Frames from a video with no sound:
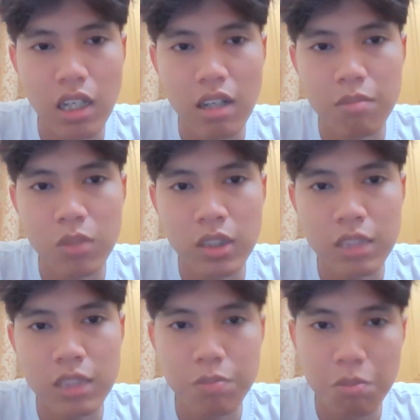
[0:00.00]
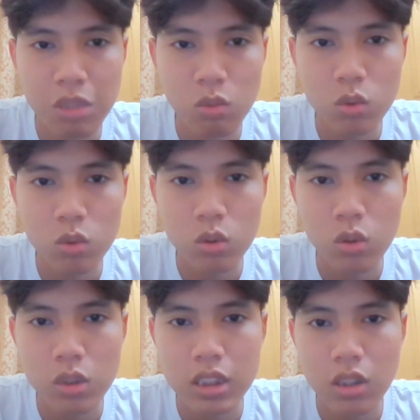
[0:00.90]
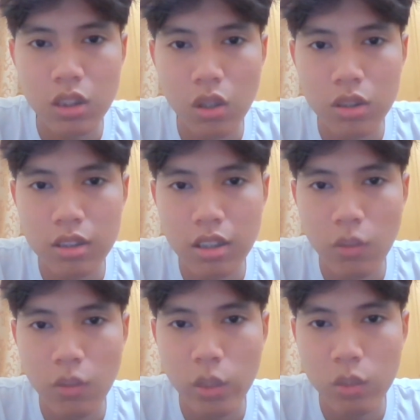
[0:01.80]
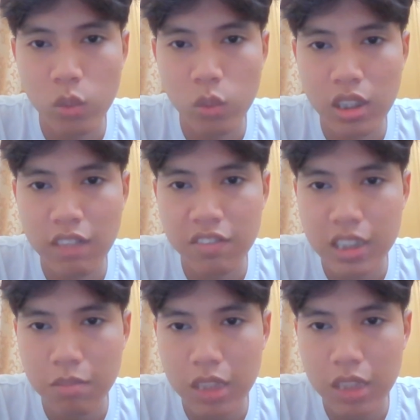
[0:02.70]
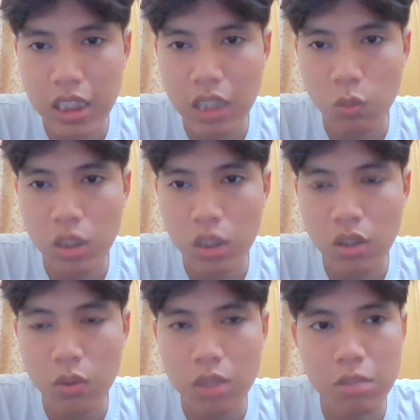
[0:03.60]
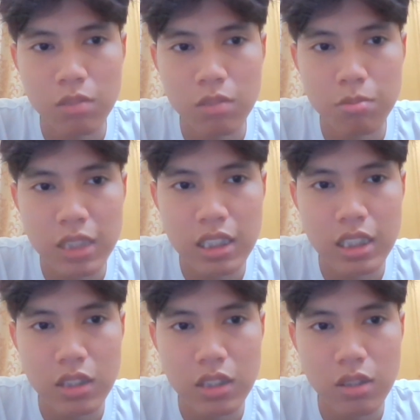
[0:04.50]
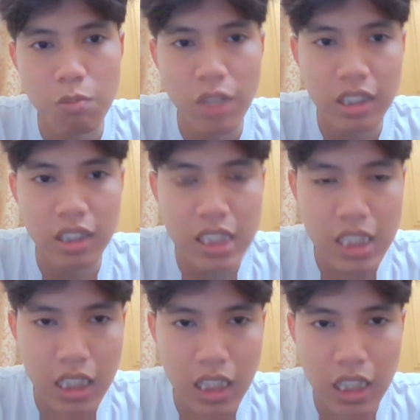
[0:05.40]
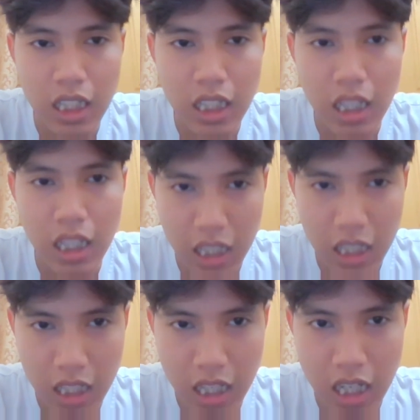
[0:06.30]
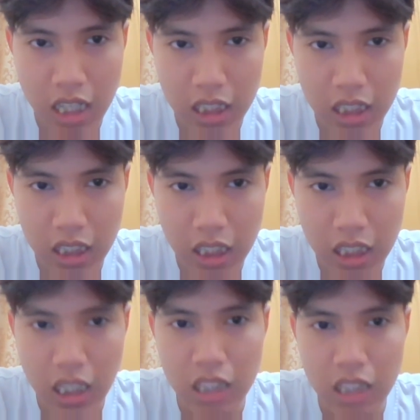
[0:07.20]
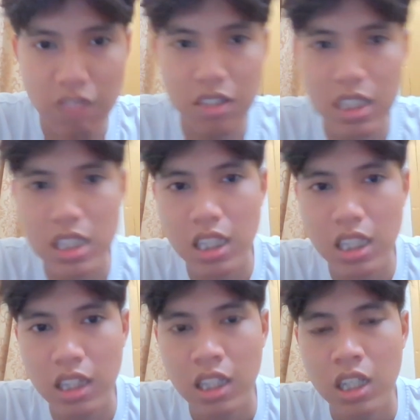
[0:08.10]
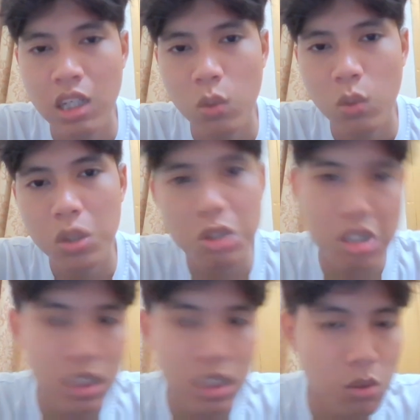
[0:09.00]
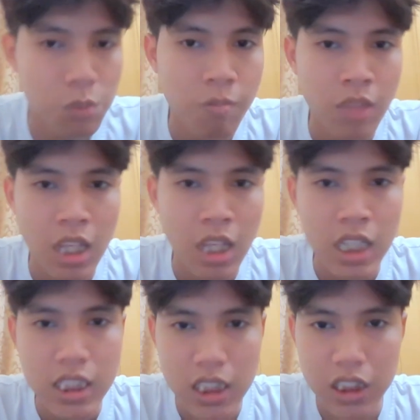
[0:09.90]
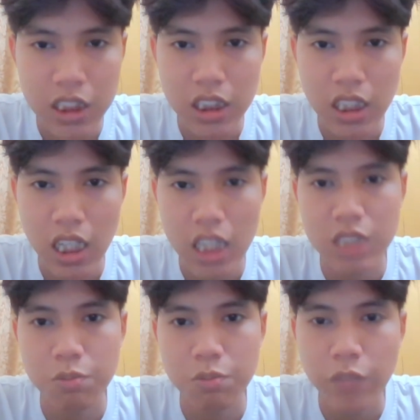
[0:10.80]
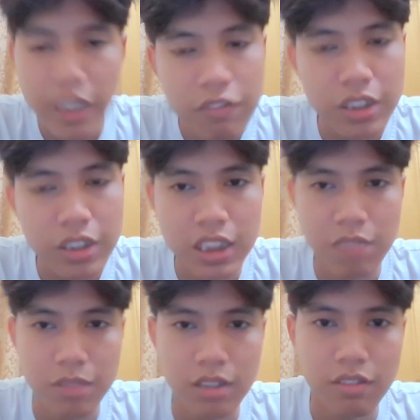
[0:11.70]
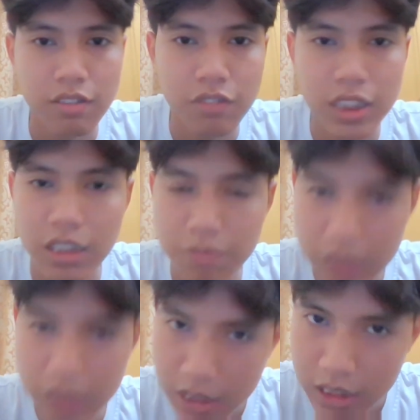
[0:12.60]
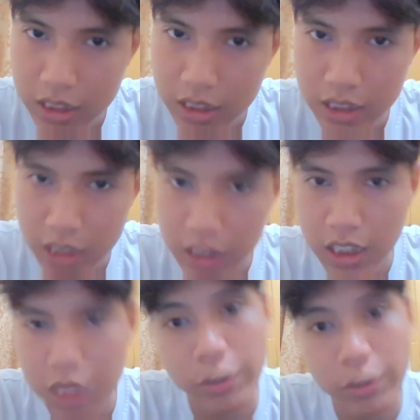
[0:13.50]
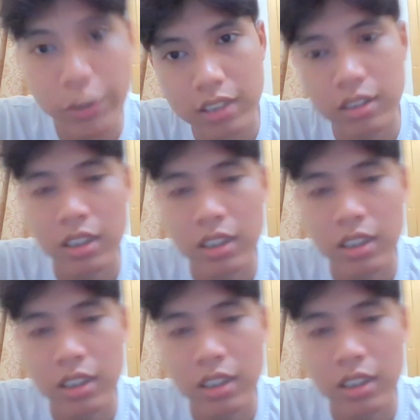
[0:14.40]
among the people who lose out when we leave something that we know about but don't practice in activities that we usually do, such as praying, for example, such as praying.